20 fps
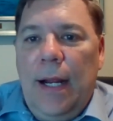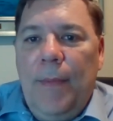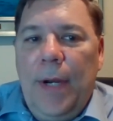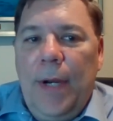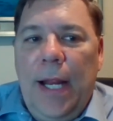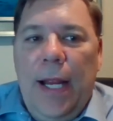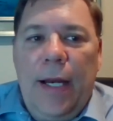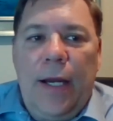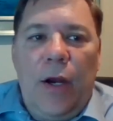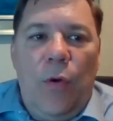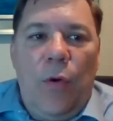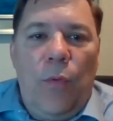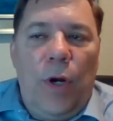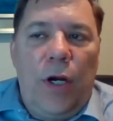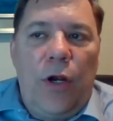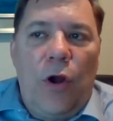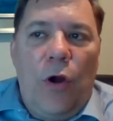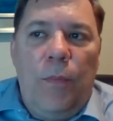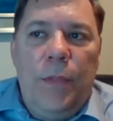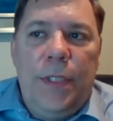i'm going to echo
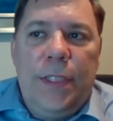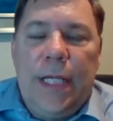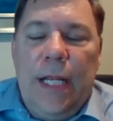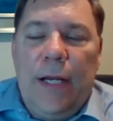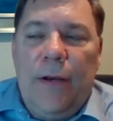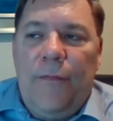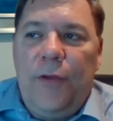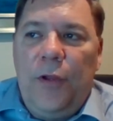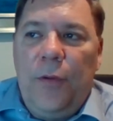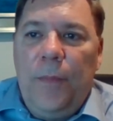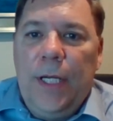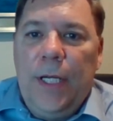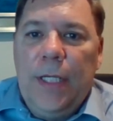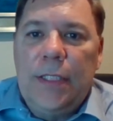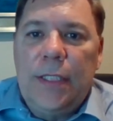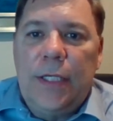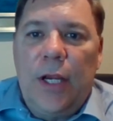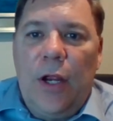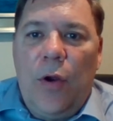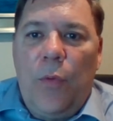what colby said a few
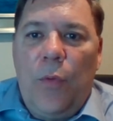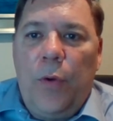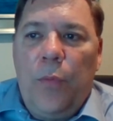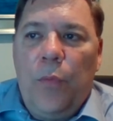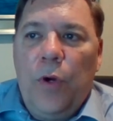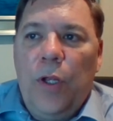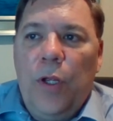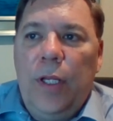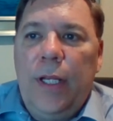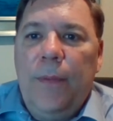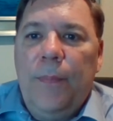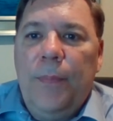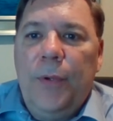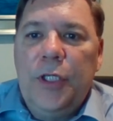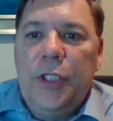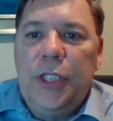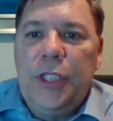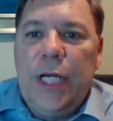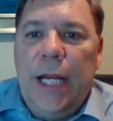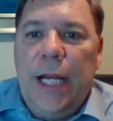minutes ago we really
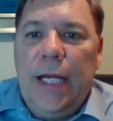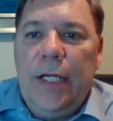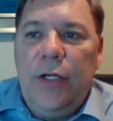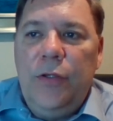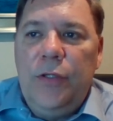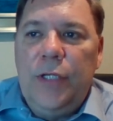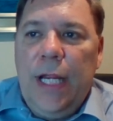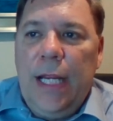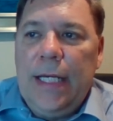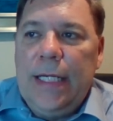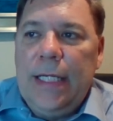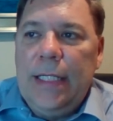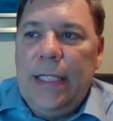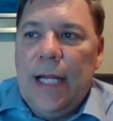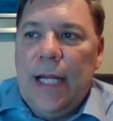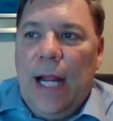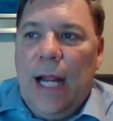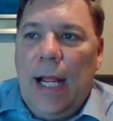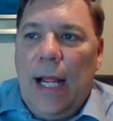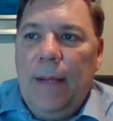appreciate you taking
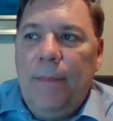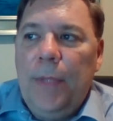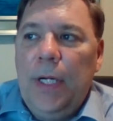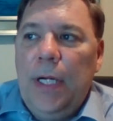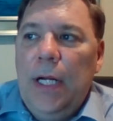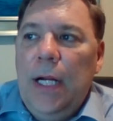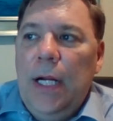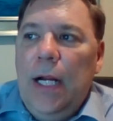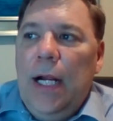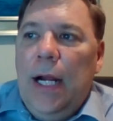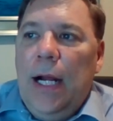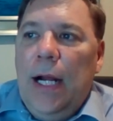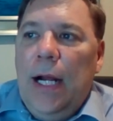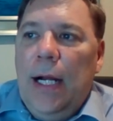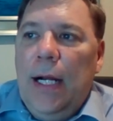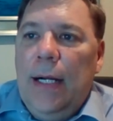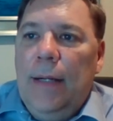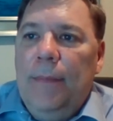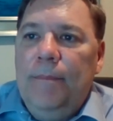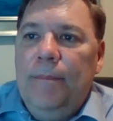time
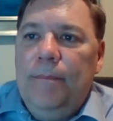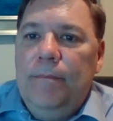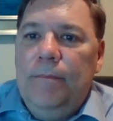um,